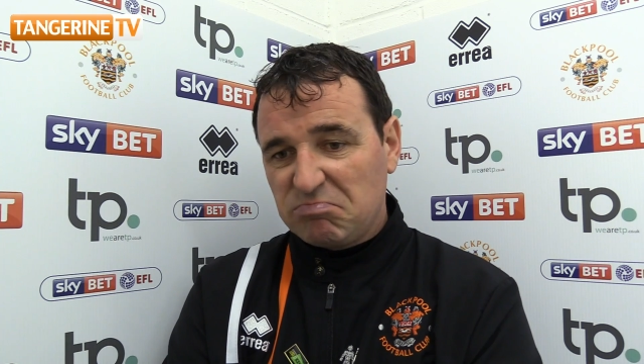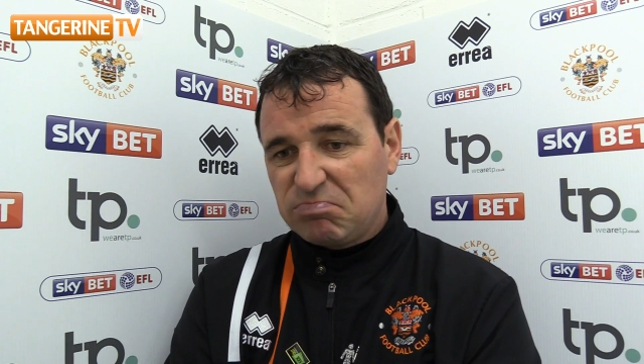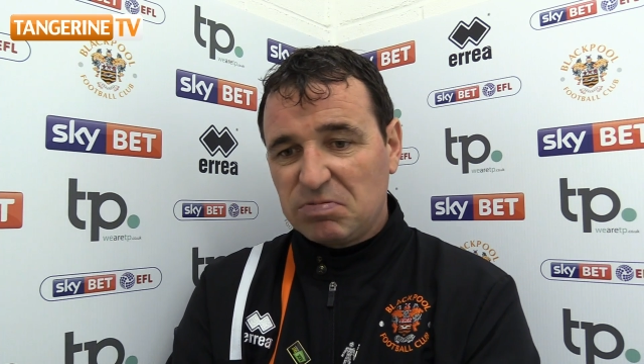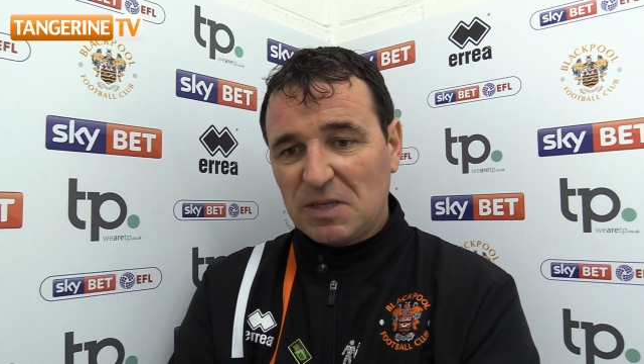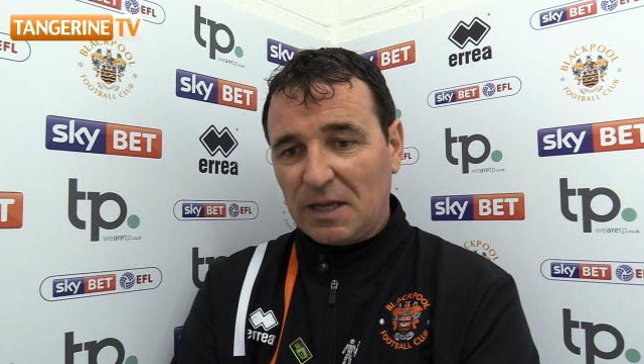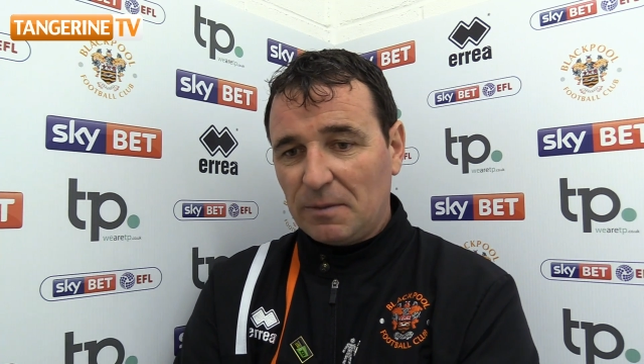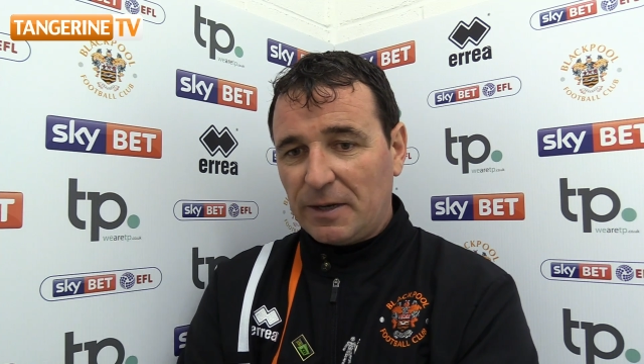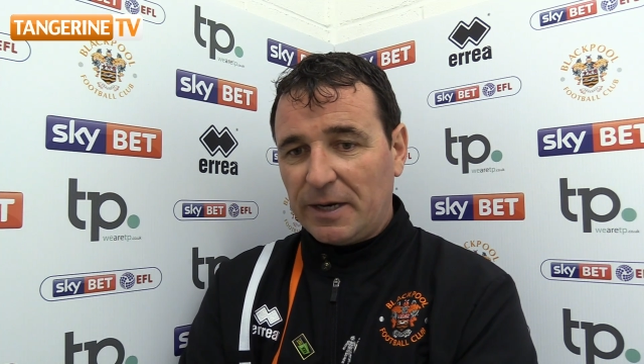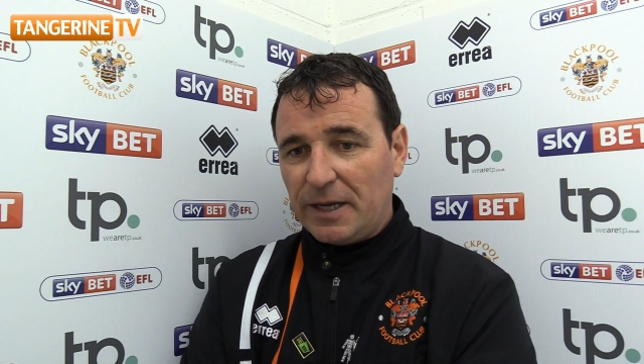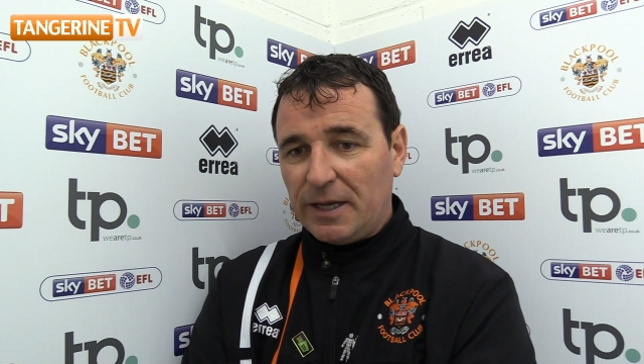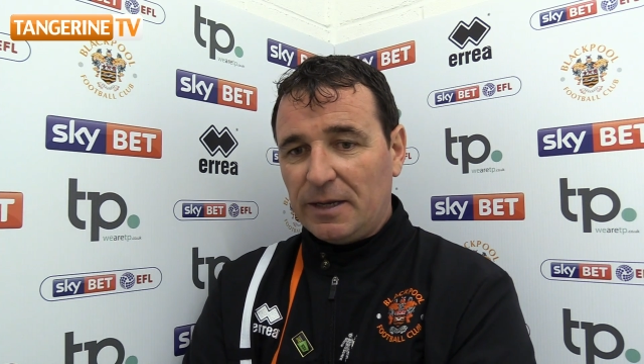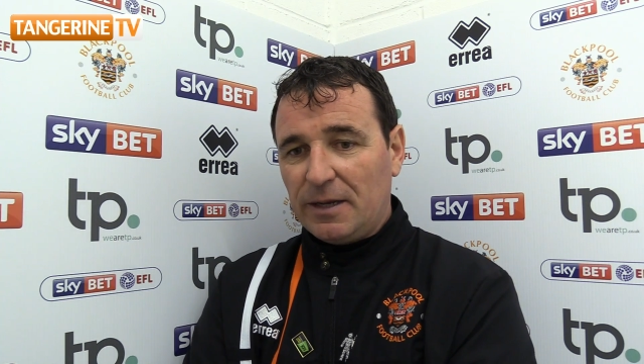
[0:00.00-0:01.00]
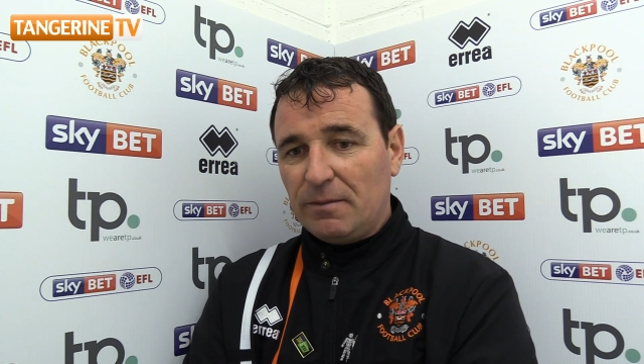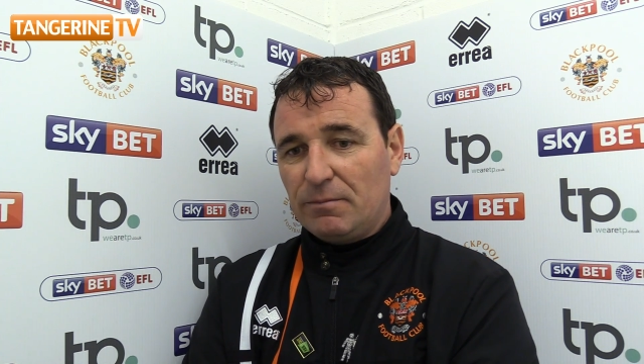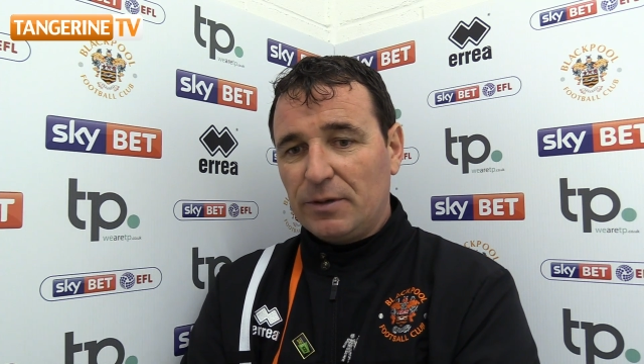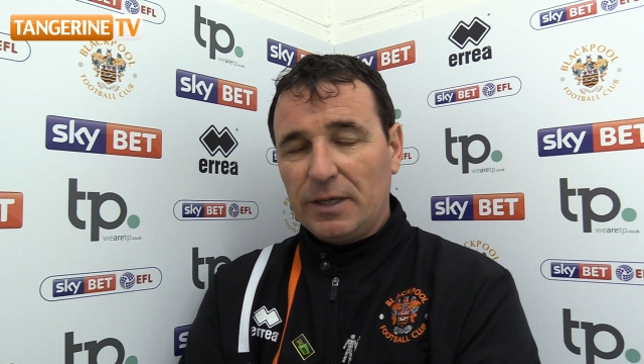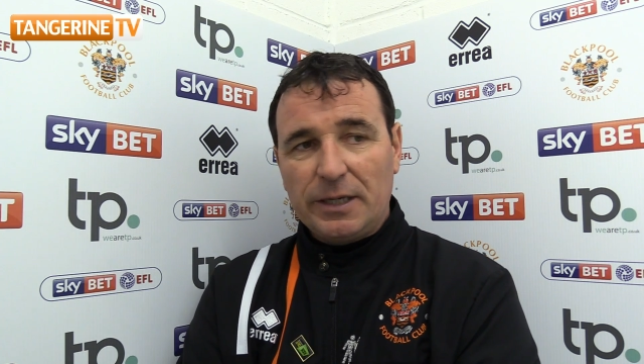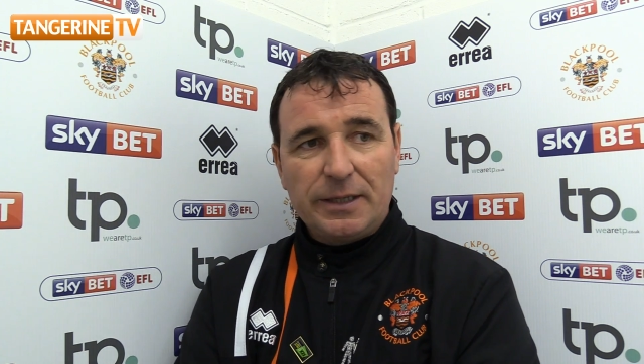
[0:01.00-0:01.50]
celebrated it
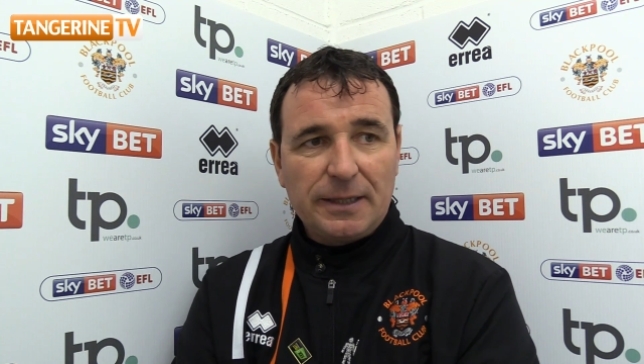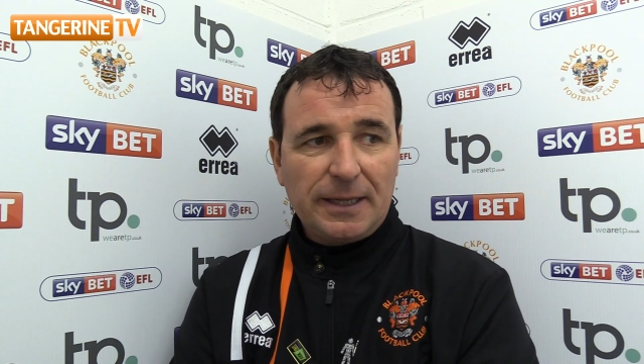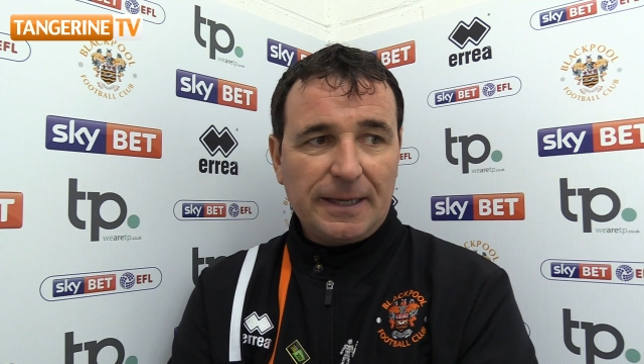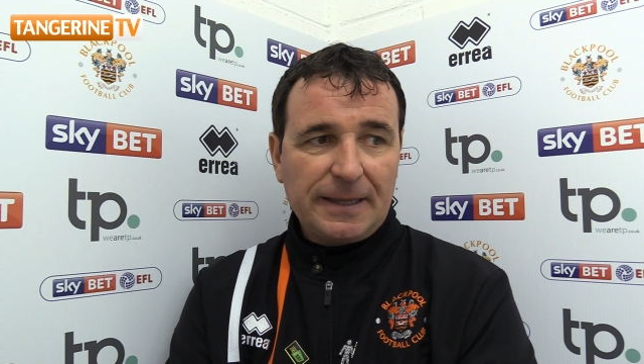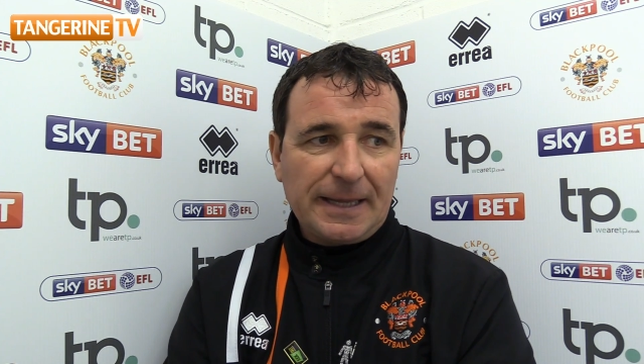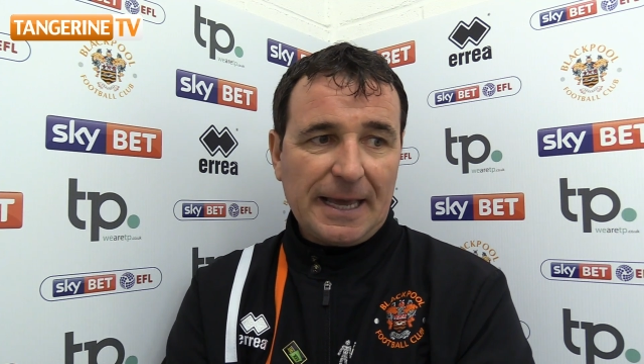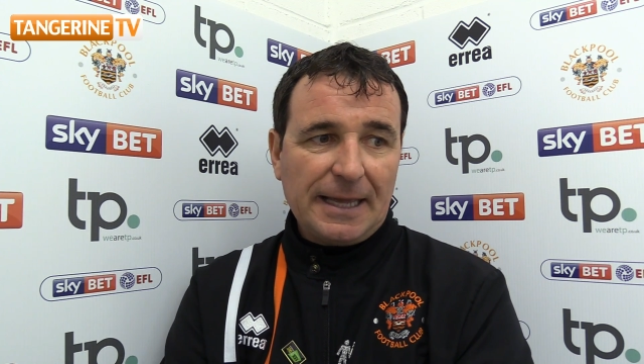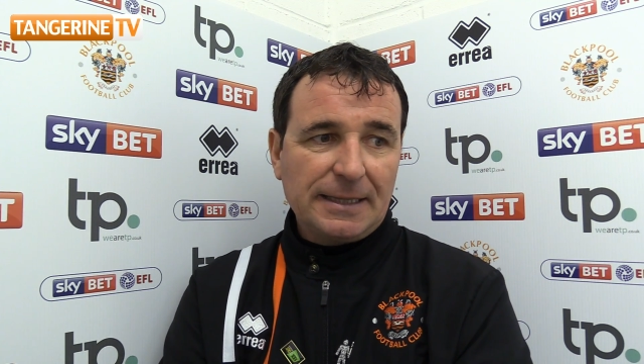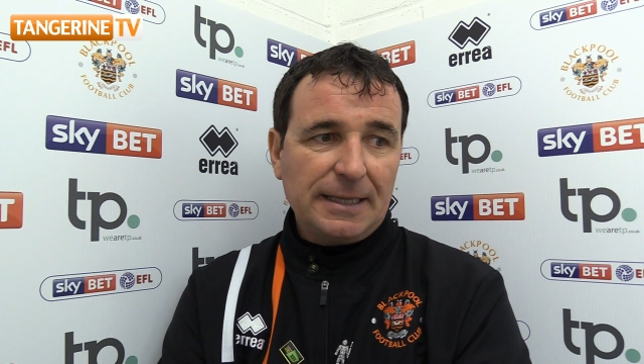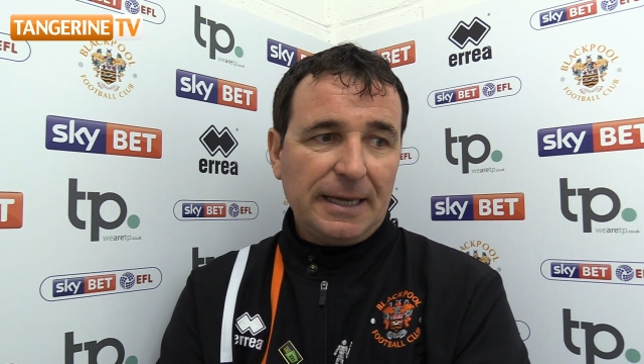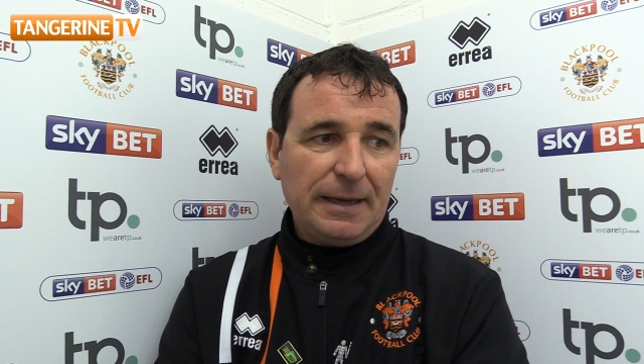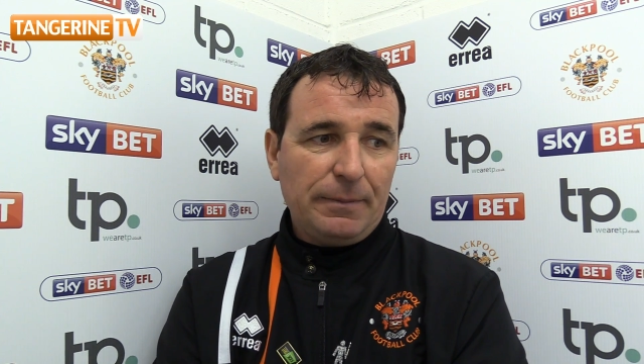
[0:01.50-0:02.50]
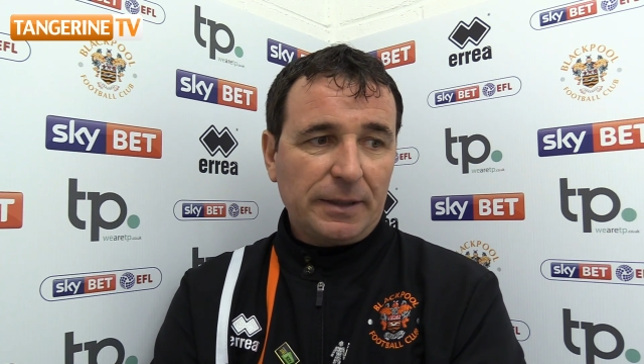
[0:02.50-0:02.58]
brilliantly at the end there,